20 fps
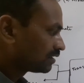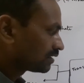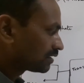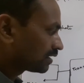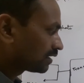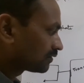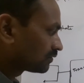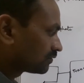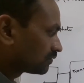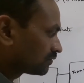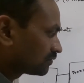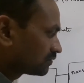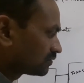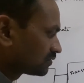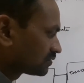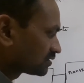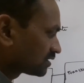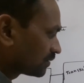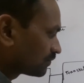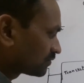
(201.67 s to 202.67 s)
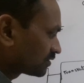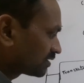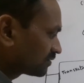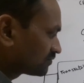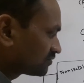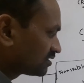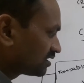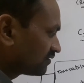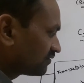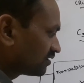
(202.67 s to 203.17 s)
Now
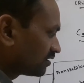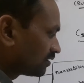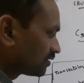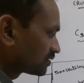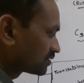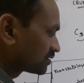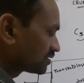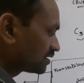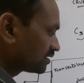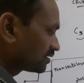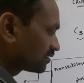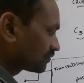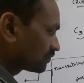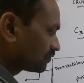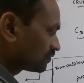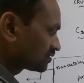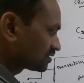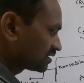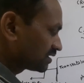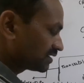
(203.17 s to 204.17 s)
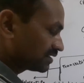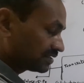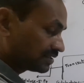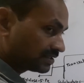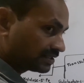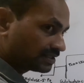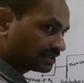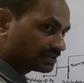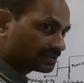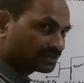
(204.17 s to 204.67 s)
sometimes they will ask in the question in
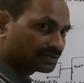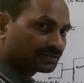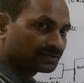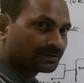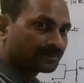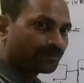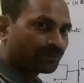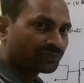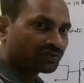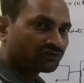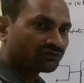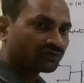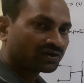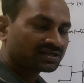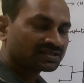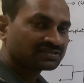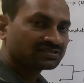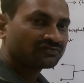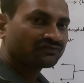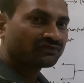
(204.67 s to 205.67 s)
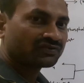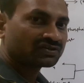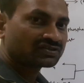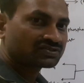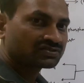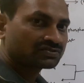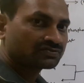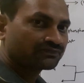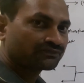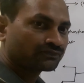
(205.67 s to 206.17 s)
NEET, what is the
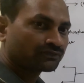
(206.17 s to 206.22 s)
fourth